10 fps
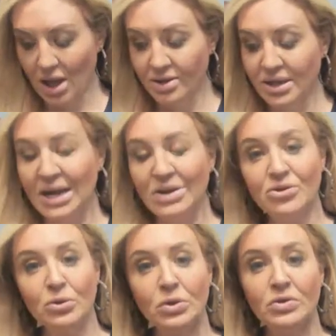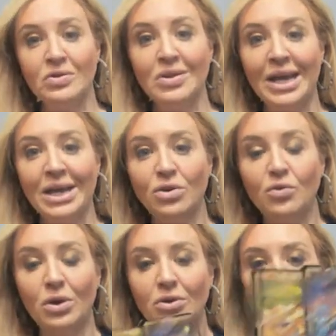Knight of Swords and the Eight of
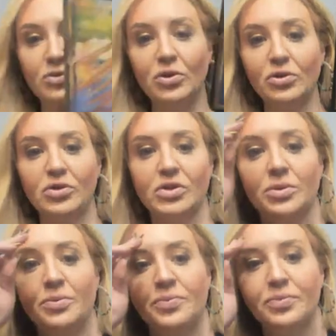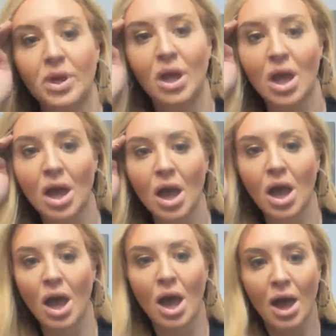Wands reversed.
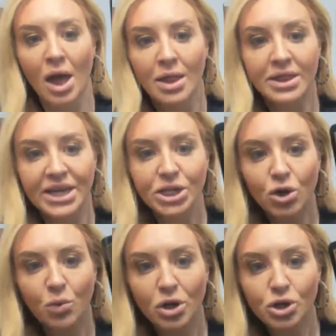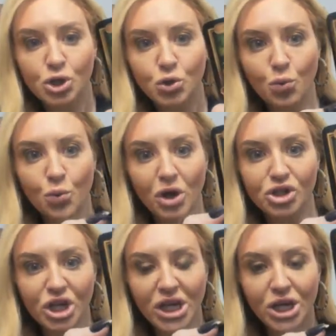They don't want to
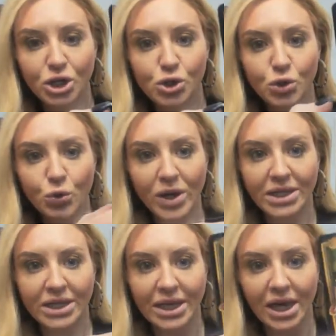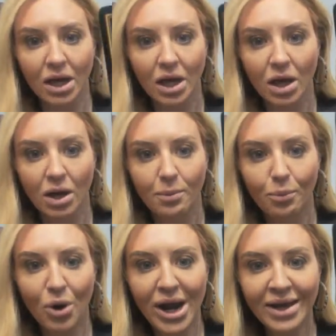rush in too quickly.
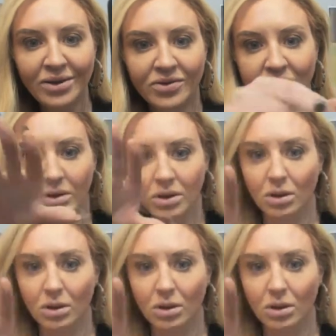Brakes!